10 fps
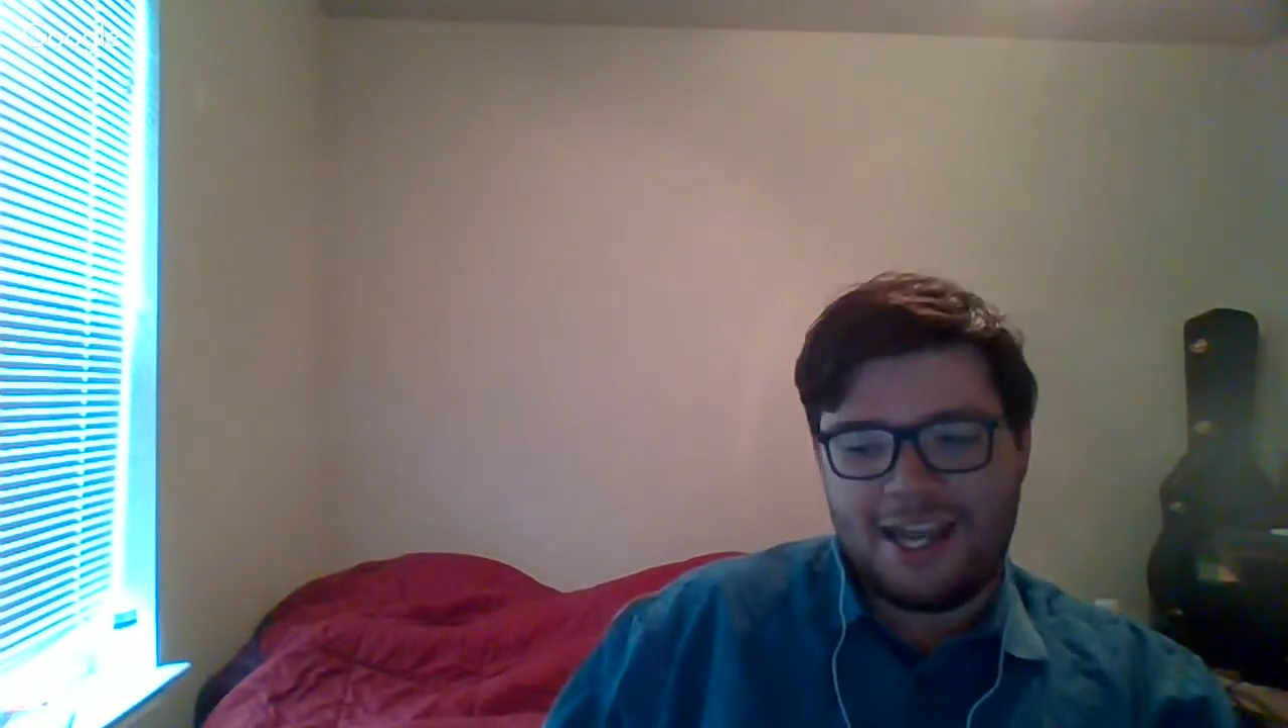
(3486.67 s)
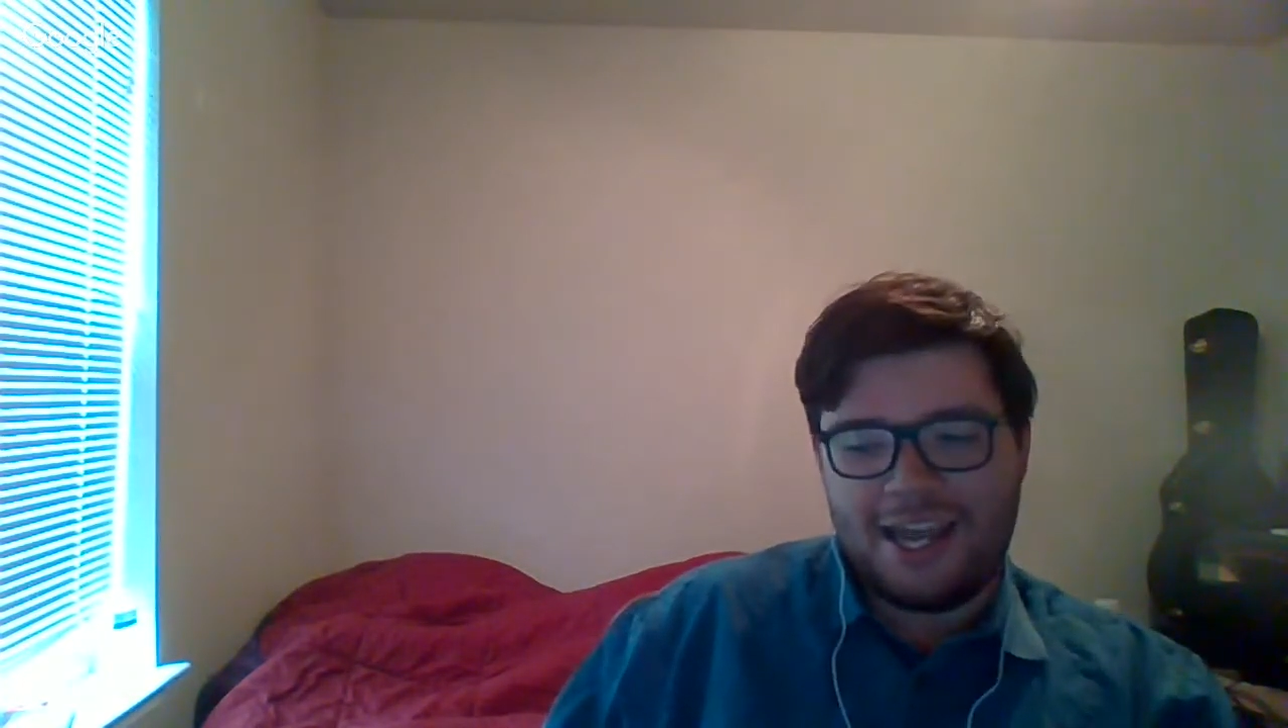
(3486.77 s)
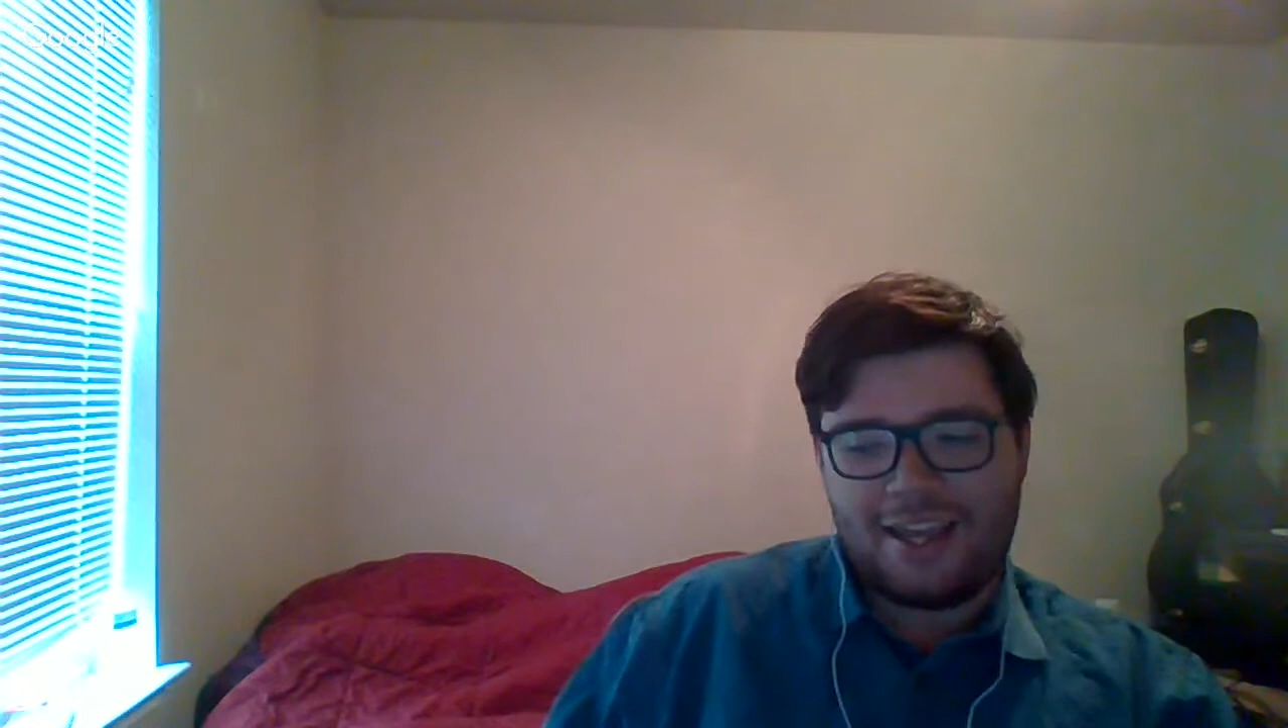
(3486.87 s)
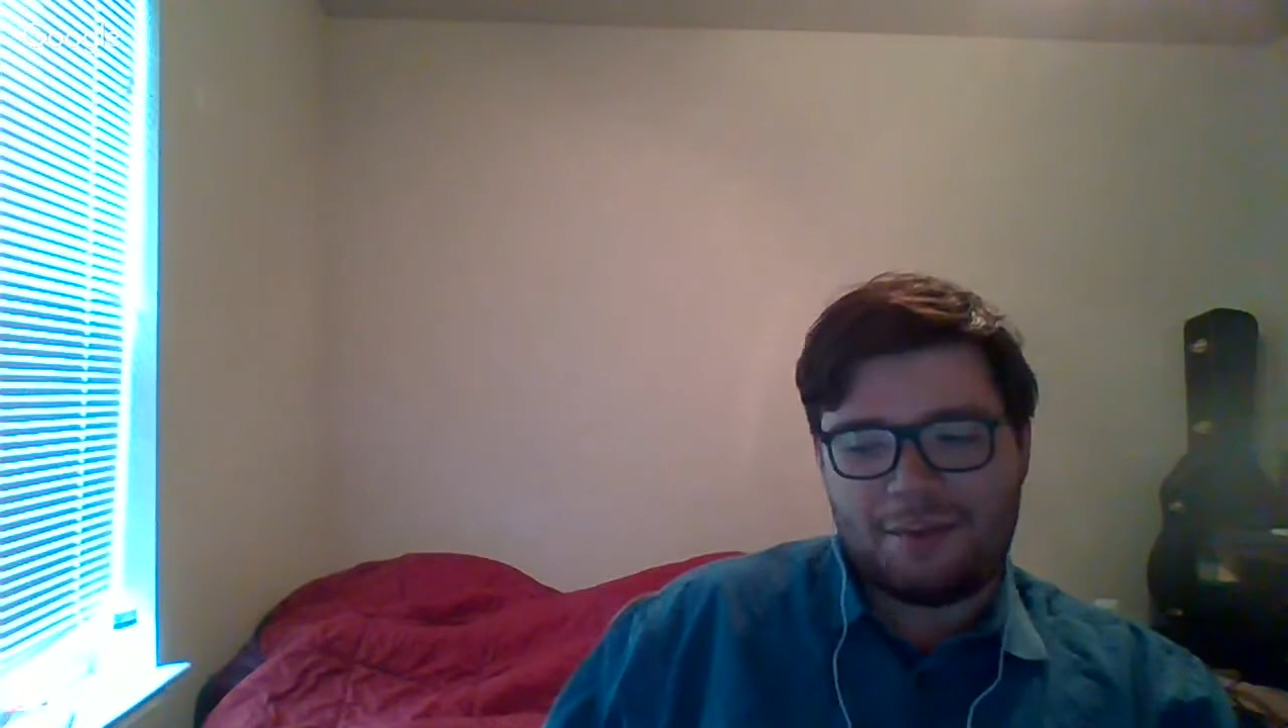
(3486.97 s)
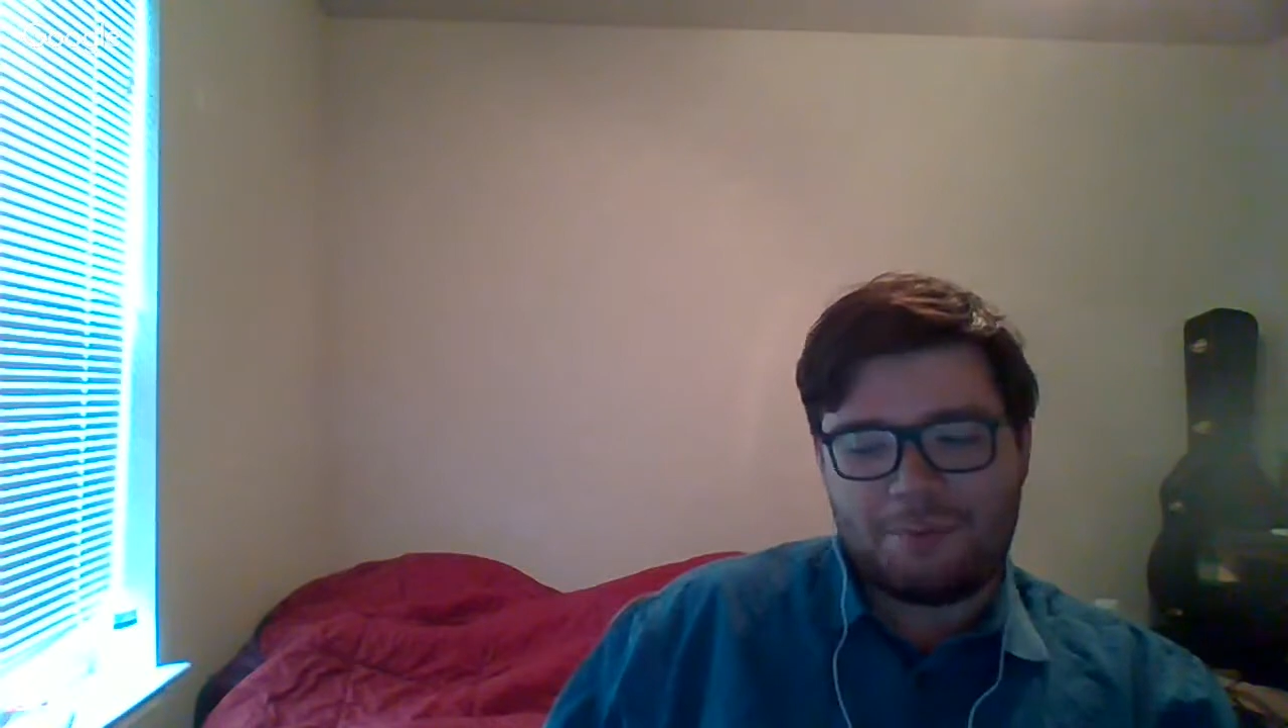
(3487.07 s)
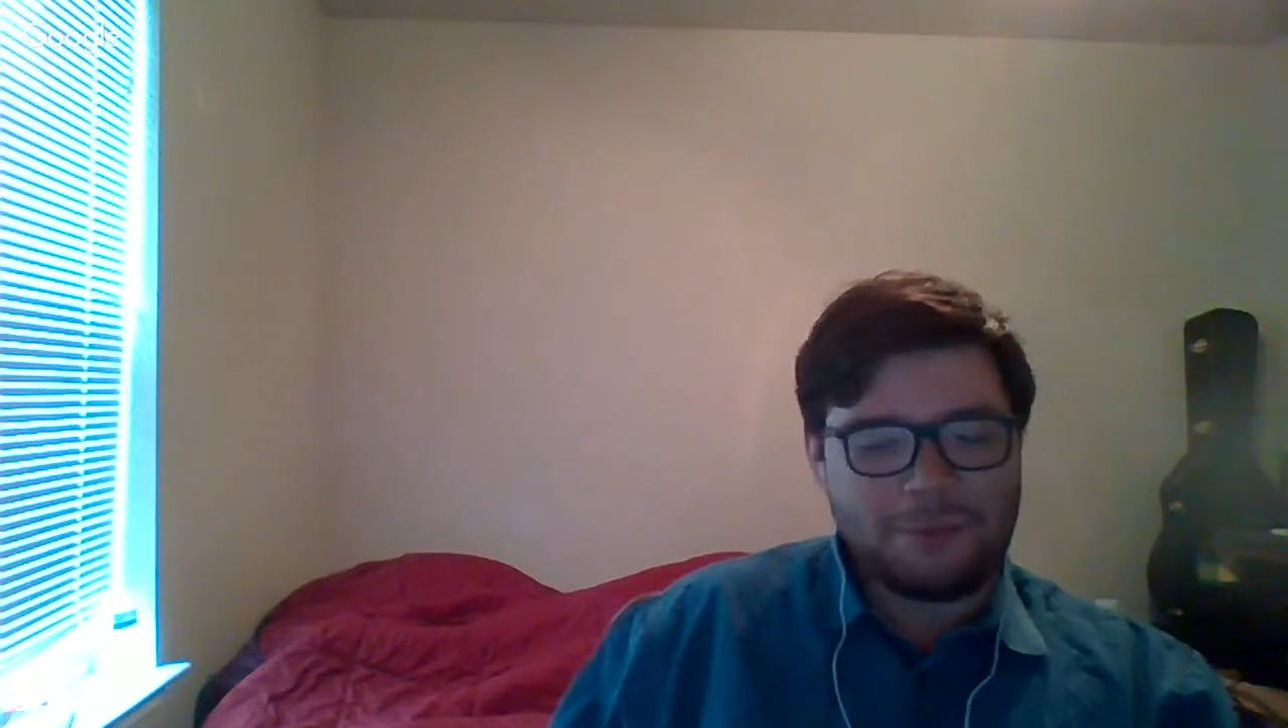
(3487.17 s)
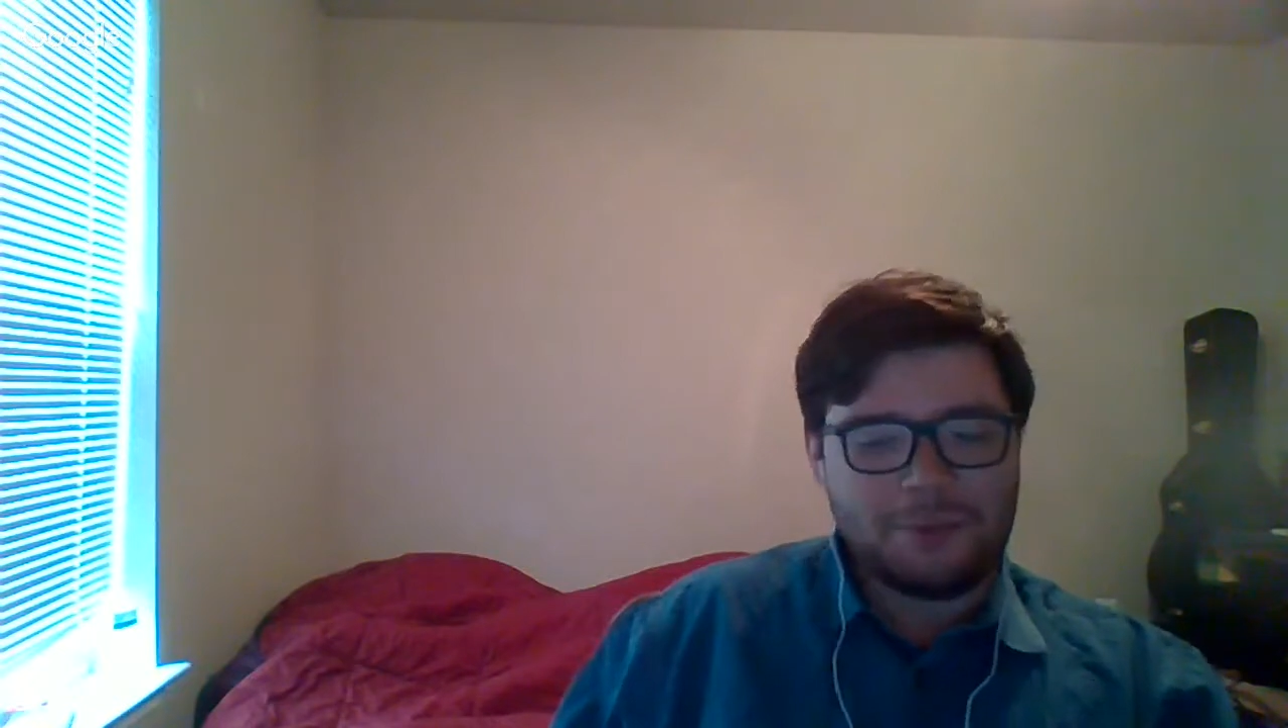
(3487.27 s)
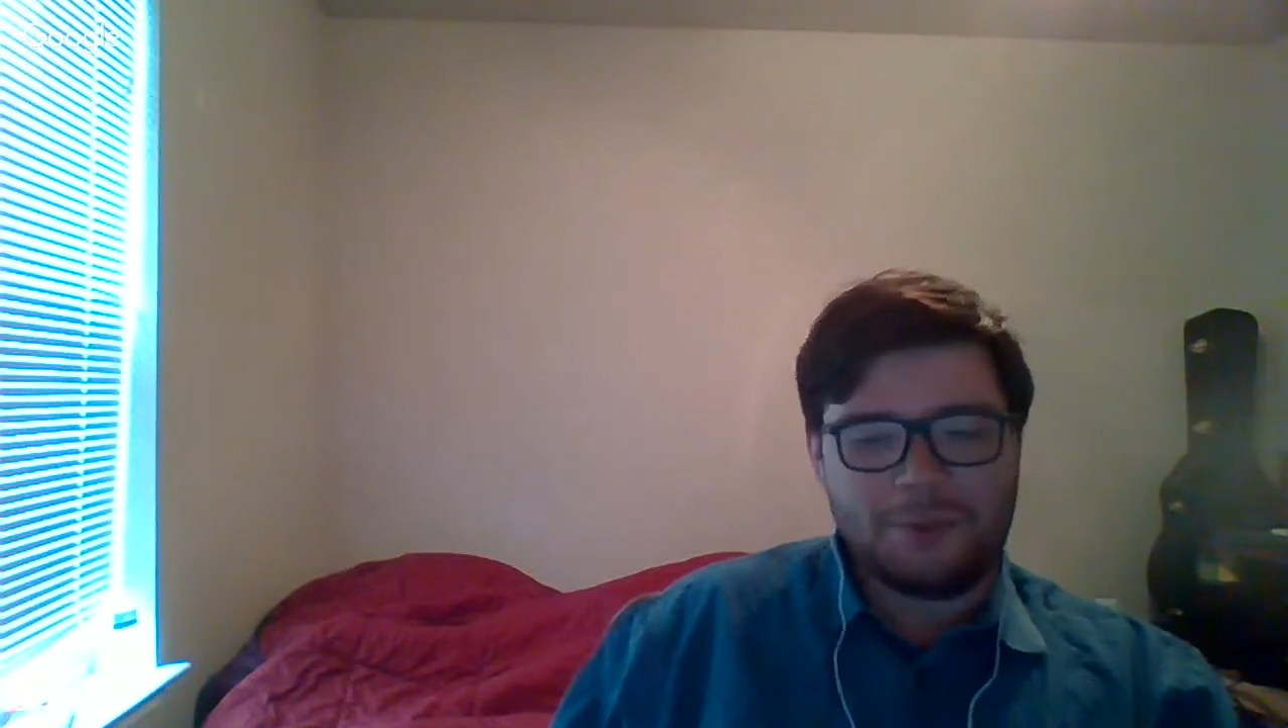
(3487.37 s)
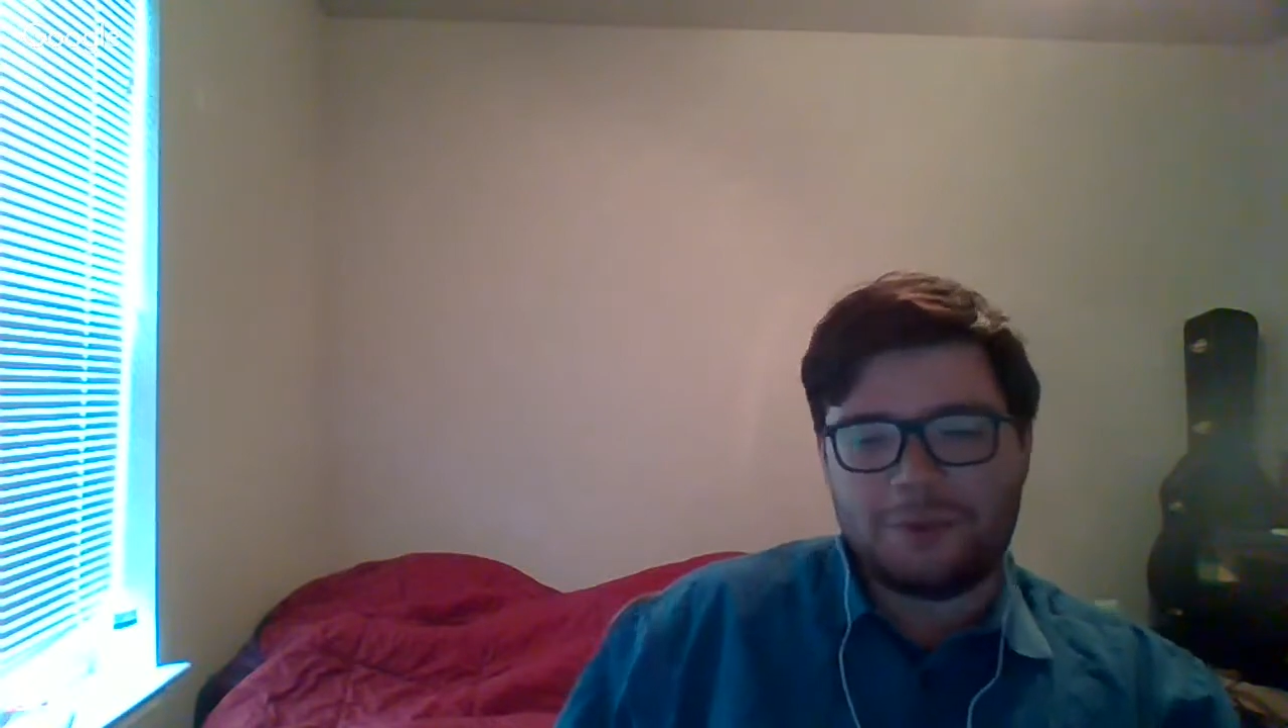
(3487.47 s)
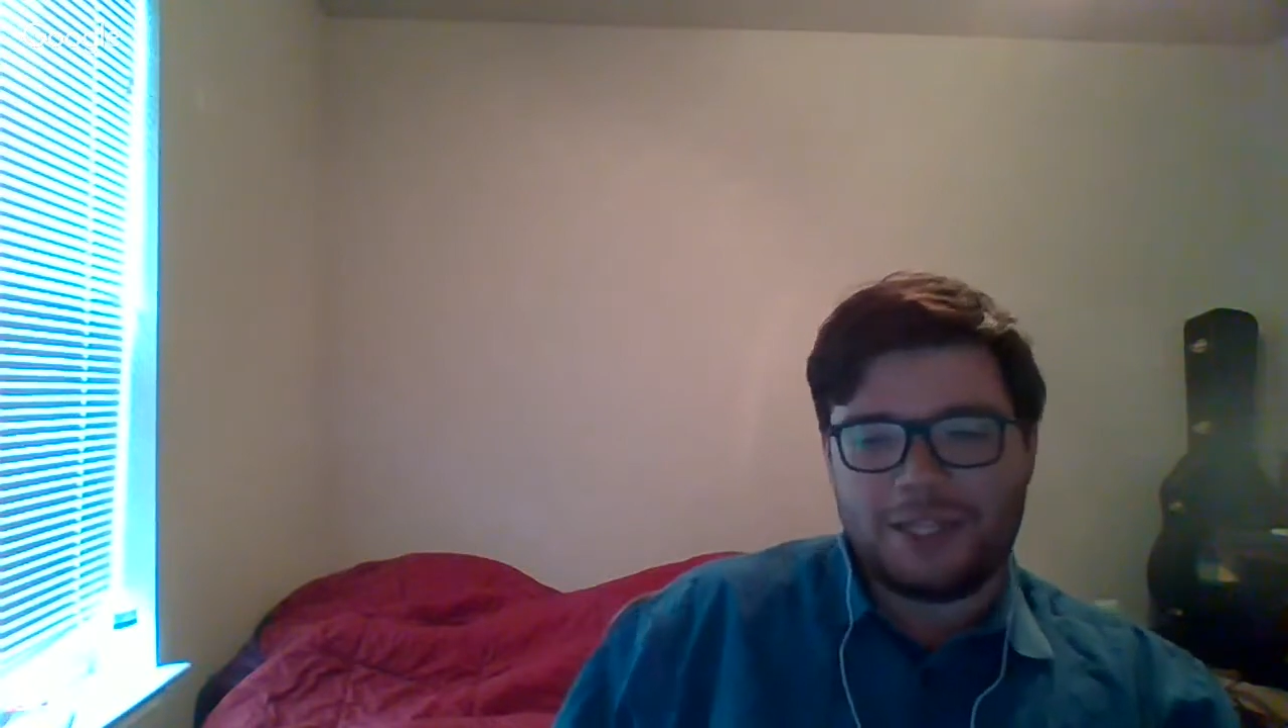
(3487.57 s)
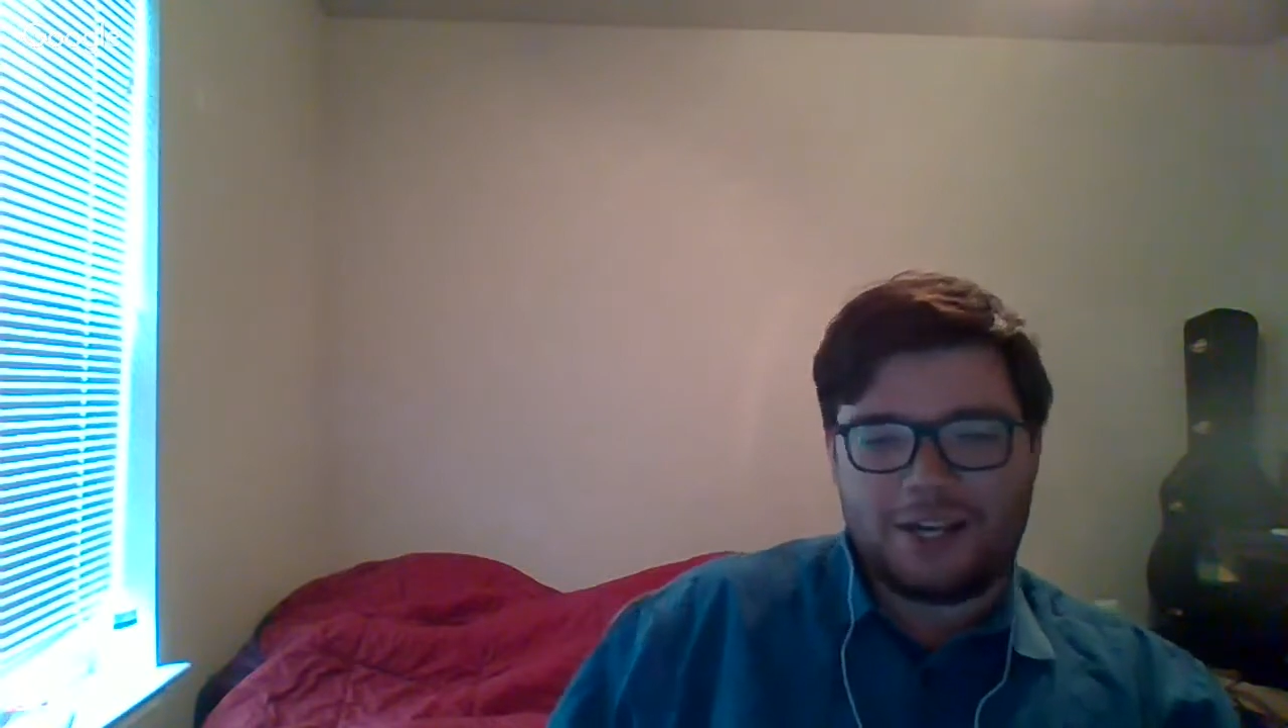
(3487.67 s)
And people who do that